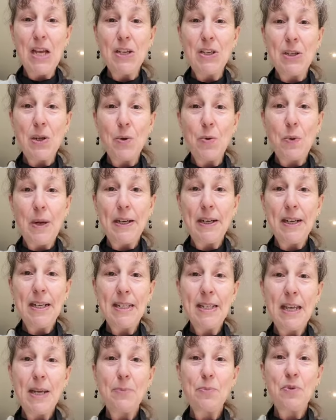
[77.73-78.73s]
So when I
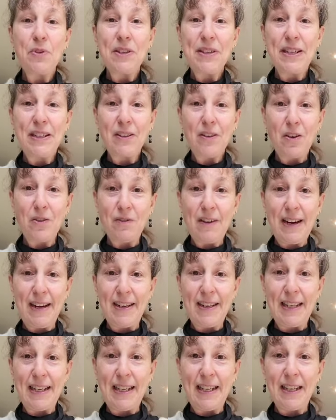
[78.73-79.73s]
say breathing
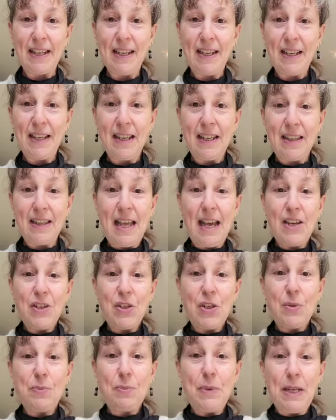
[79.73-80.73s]
correctly, that
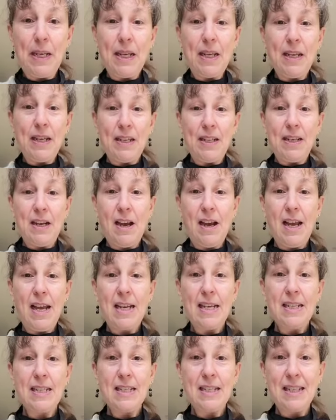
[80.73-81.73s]
should be
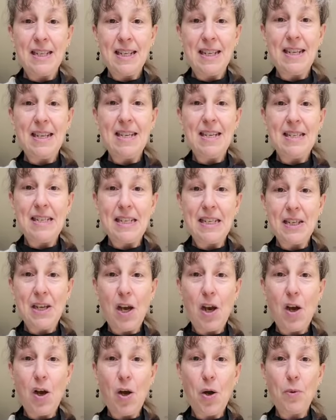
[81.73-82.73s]
nice, easy,
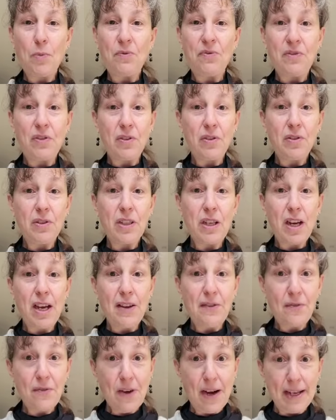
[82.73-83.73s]
calm, full
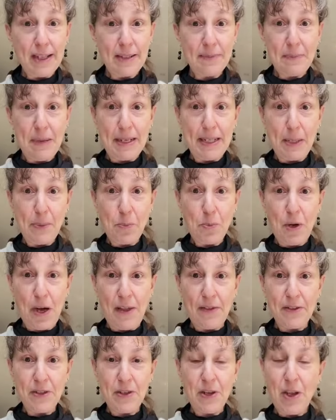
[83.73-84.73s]
diaphragmatic
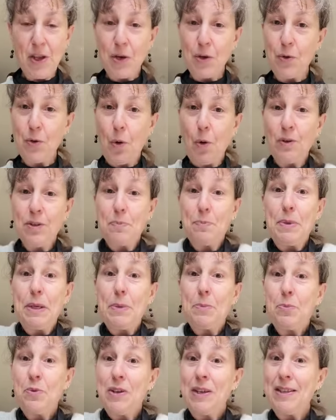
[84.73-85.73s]
breath, not
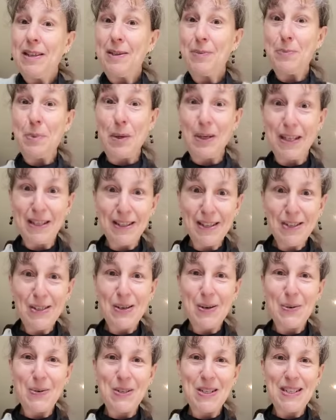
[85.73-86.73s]
big breathing, pulling the
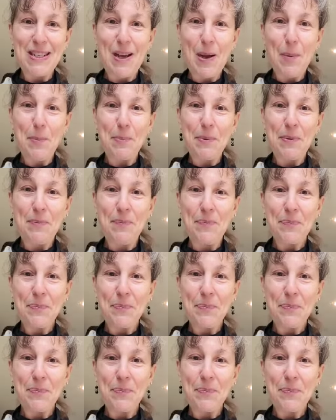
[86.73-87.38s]
shoulders up.